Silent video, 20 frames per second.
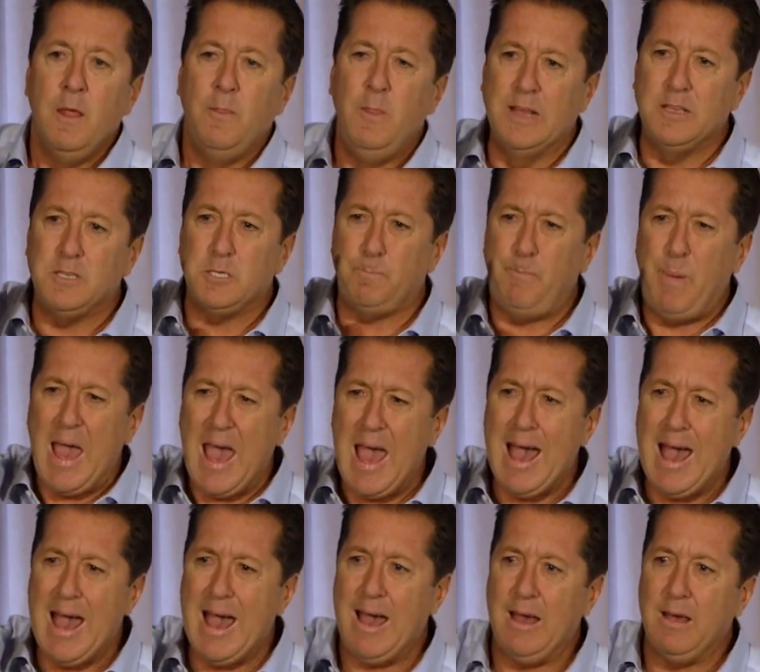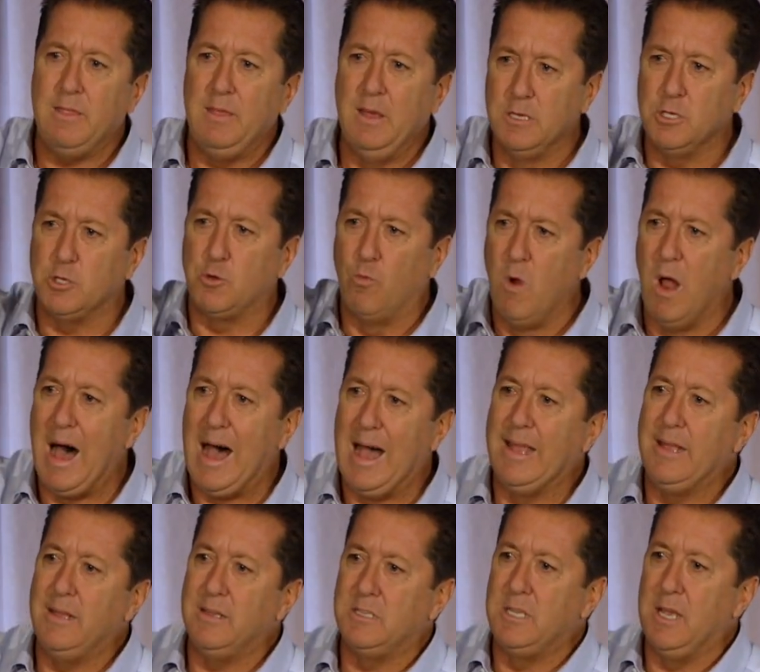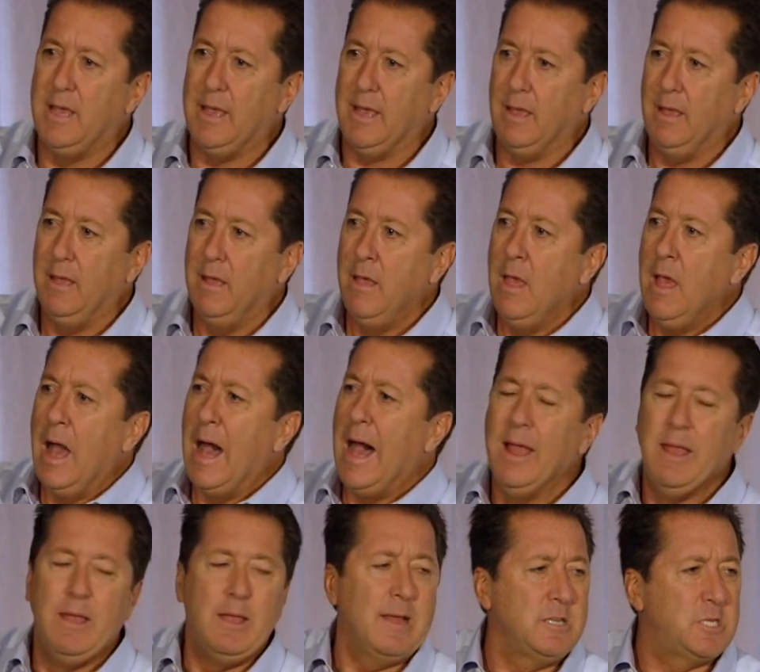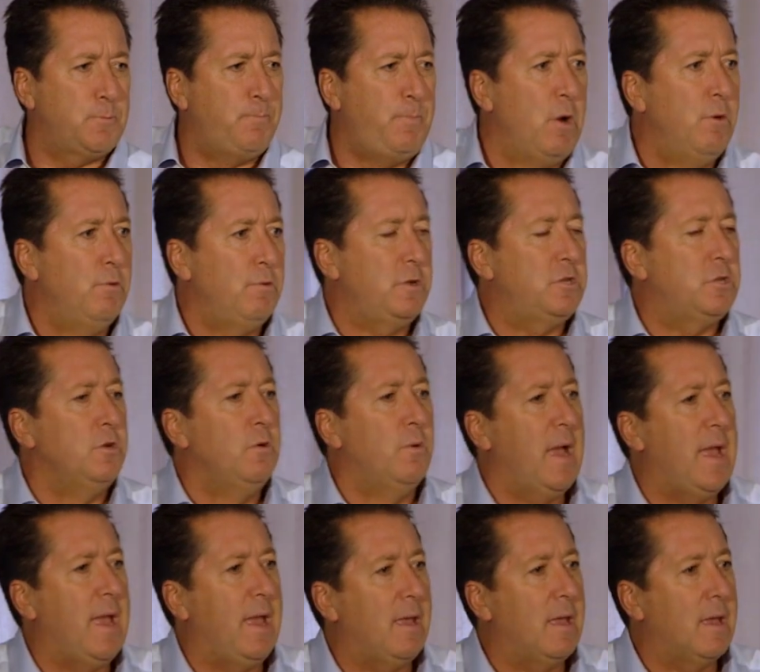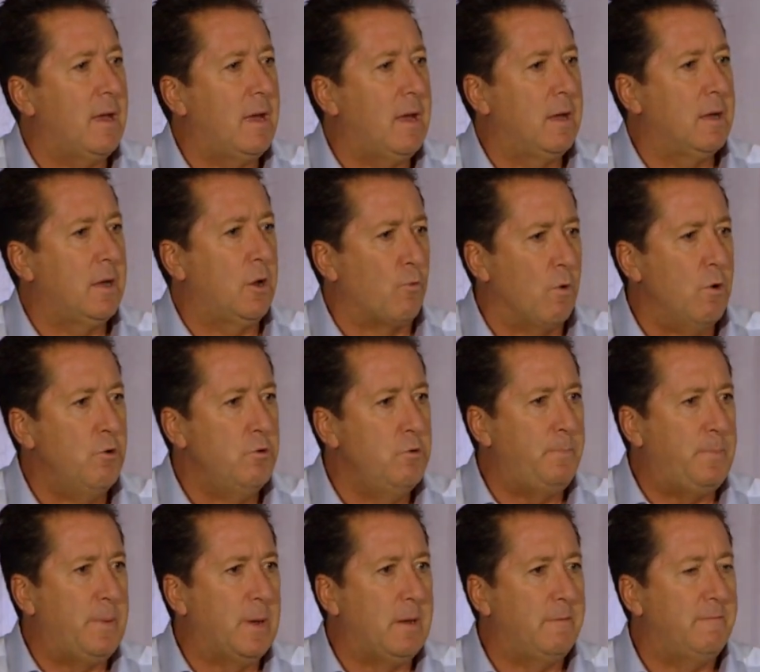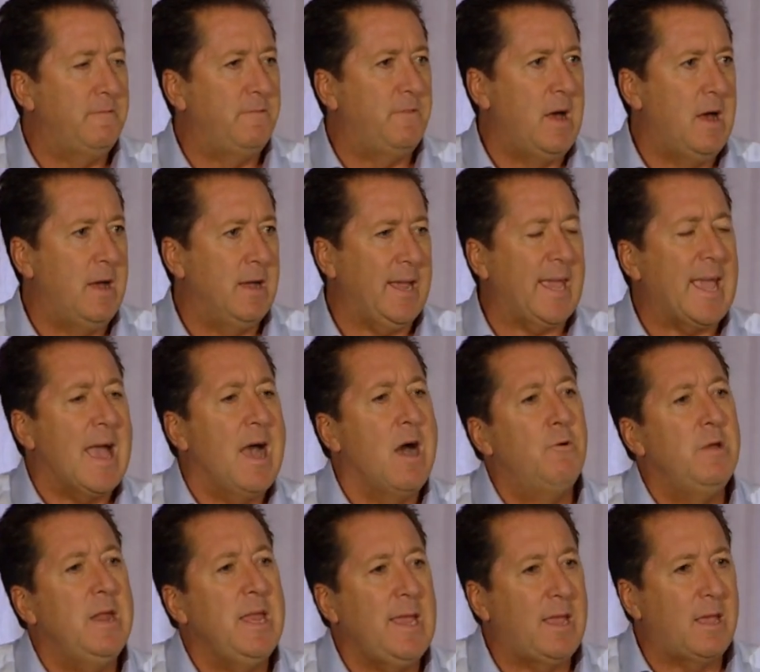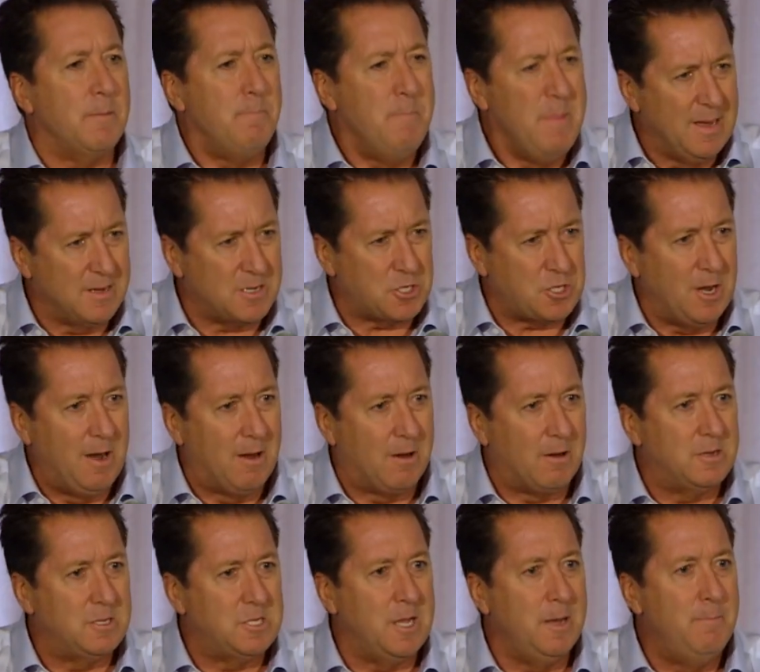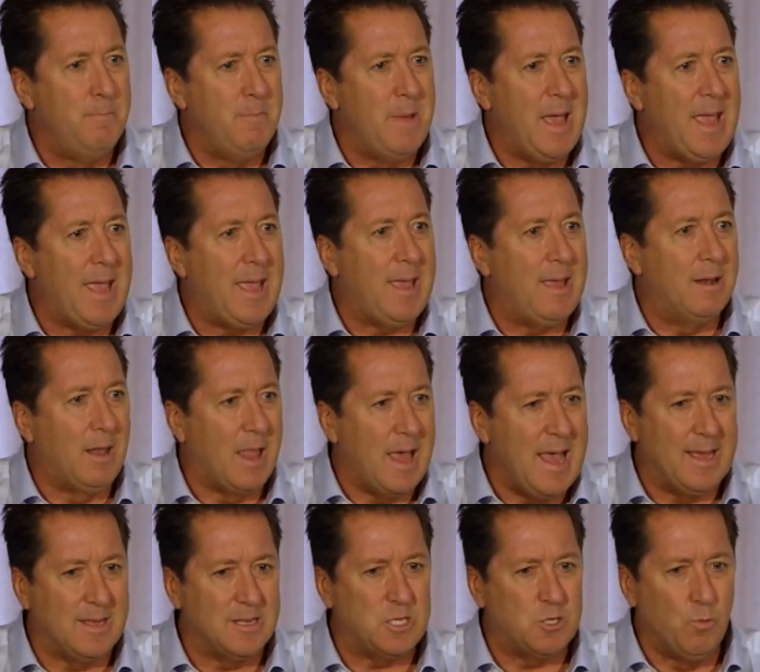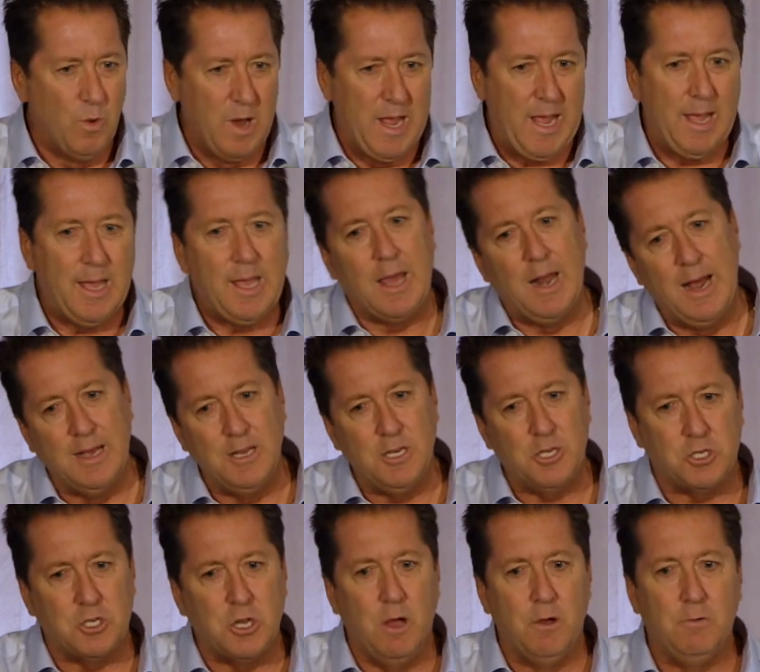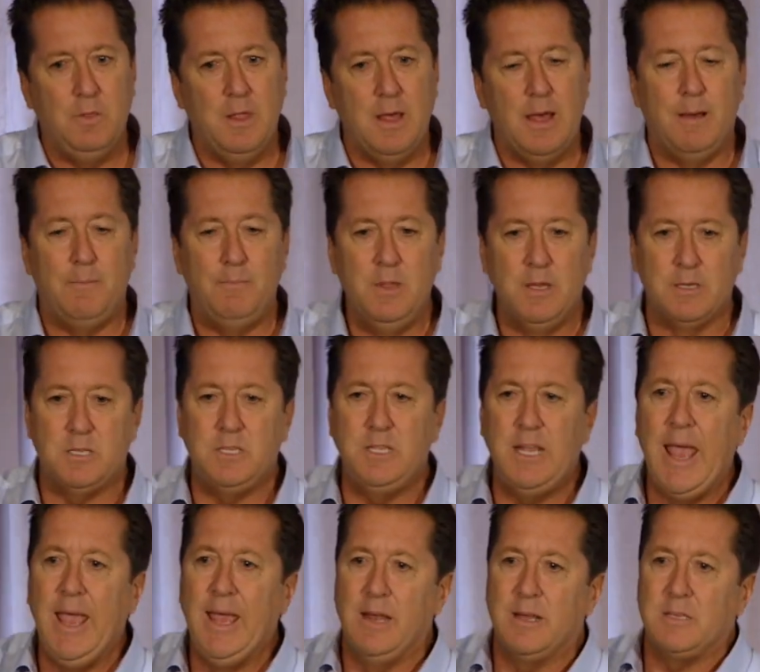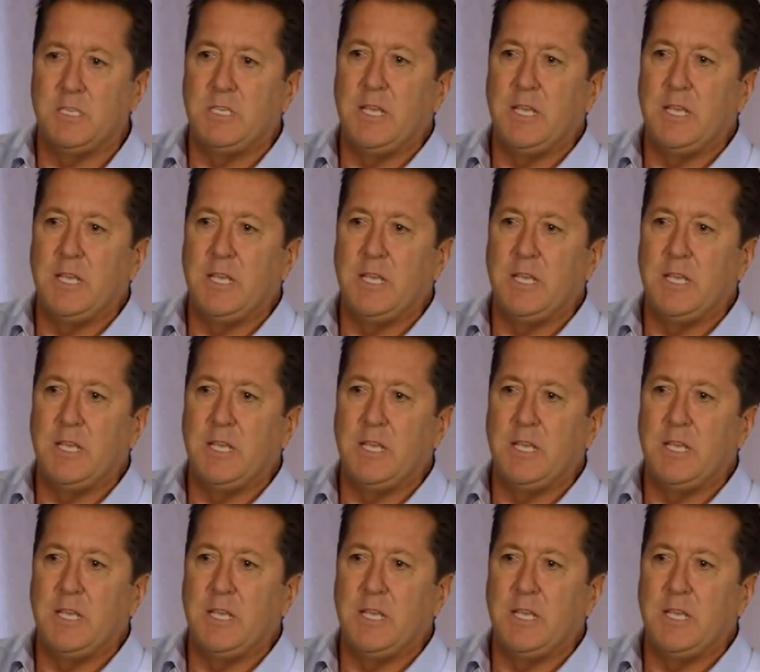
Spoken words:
this path is rising. I spoke to a group of county commissioners in Maine last week, and I showed them this data